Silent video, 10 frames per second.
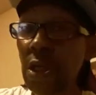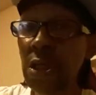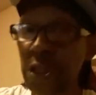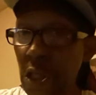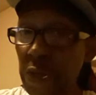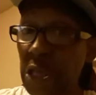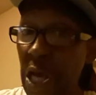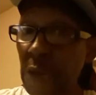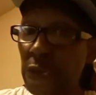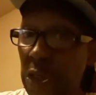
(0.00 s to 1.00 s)

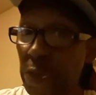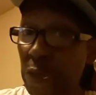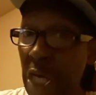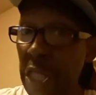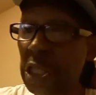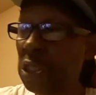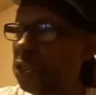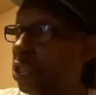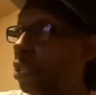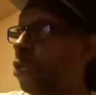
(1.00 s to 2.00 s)
Sometimes we can bring
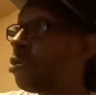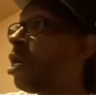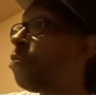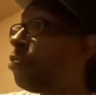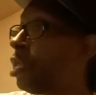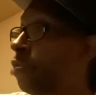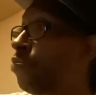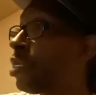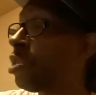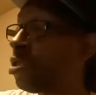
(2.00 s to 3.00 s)
this shit on our
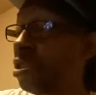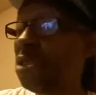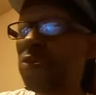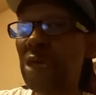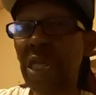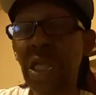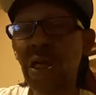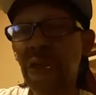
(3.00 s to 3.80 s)
motherfucking self, man.